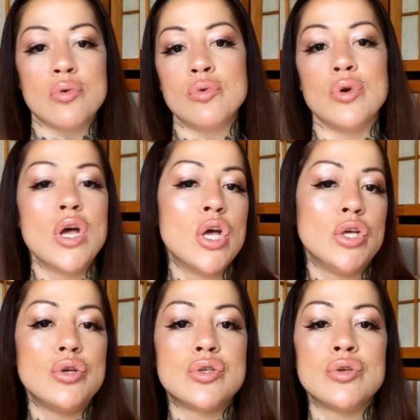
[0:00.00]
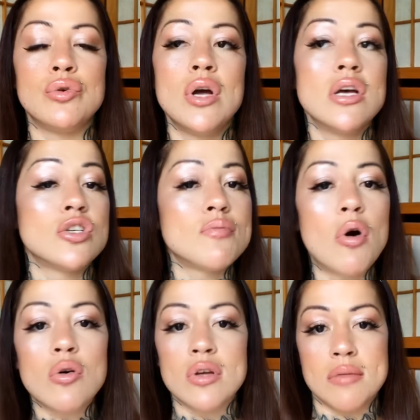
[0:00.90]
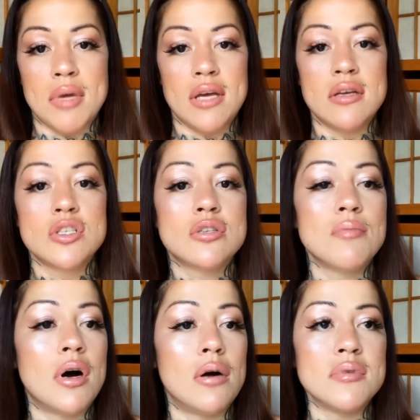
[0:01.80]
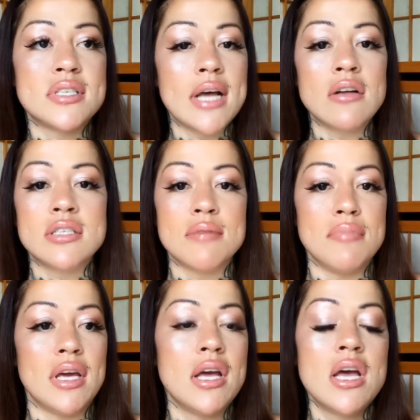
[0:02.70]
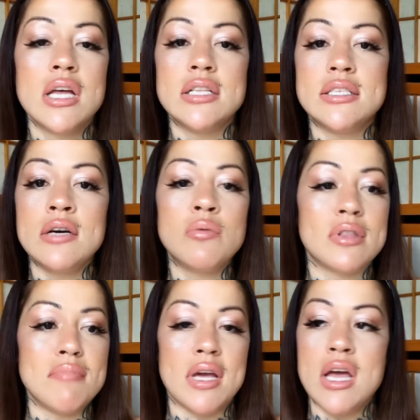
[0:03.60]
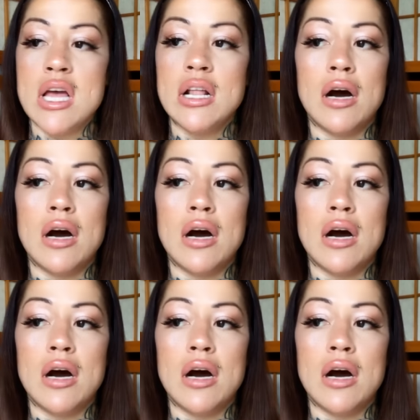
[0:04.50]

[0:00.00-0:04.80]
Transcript: who used to smoke with me, sell to me, deal with me,